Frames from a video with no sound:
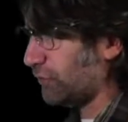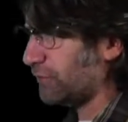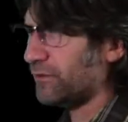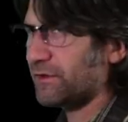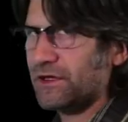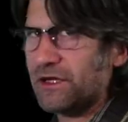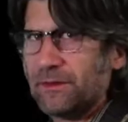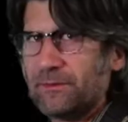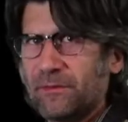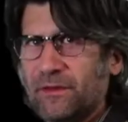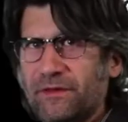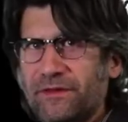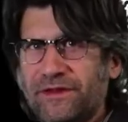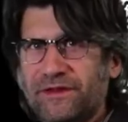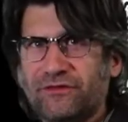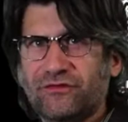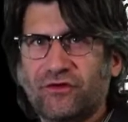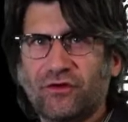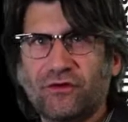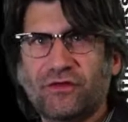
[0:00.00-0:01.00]

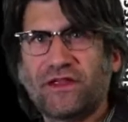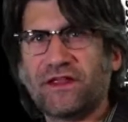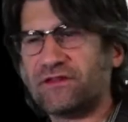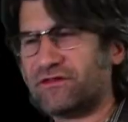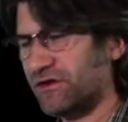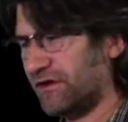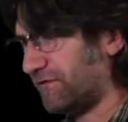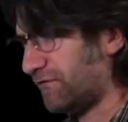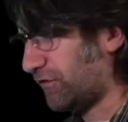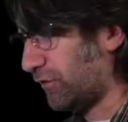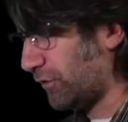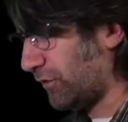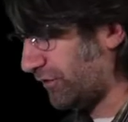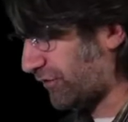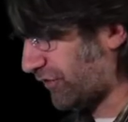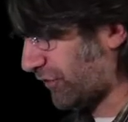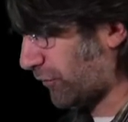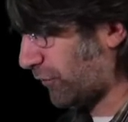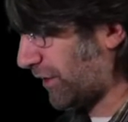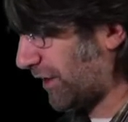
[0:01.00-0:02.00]
things that influence
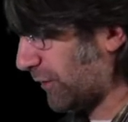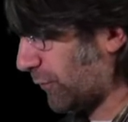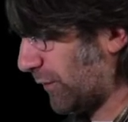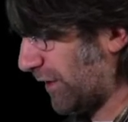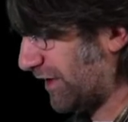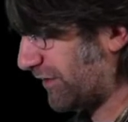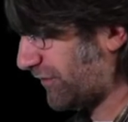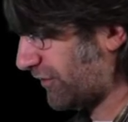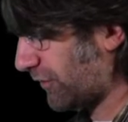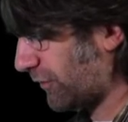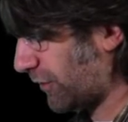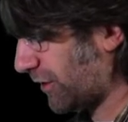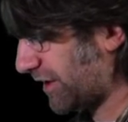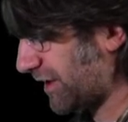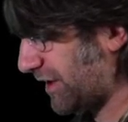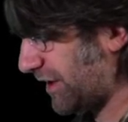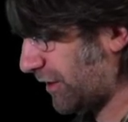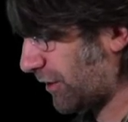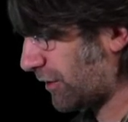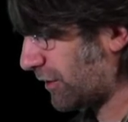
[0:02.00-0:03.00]
the ring width. So look
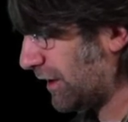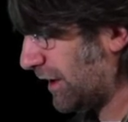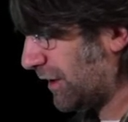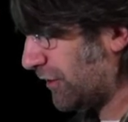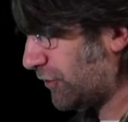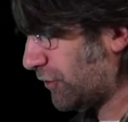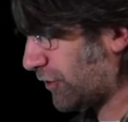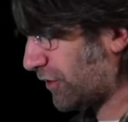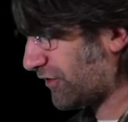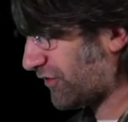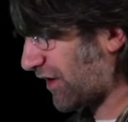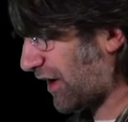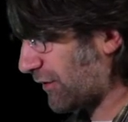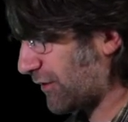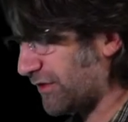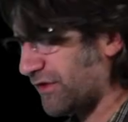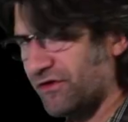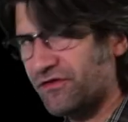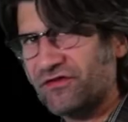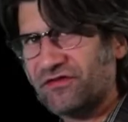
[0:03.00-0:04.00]
here, notice how in
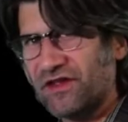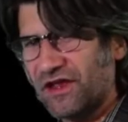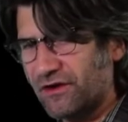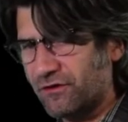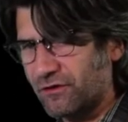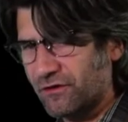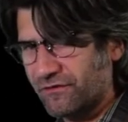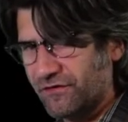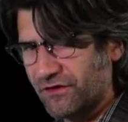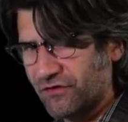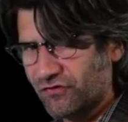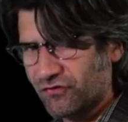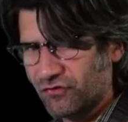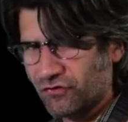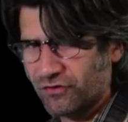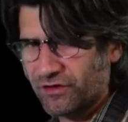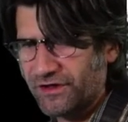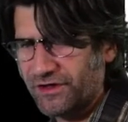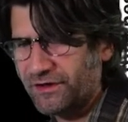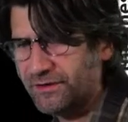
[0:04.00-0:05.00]
the center of this
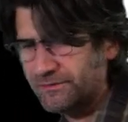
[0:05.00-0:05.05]
tree,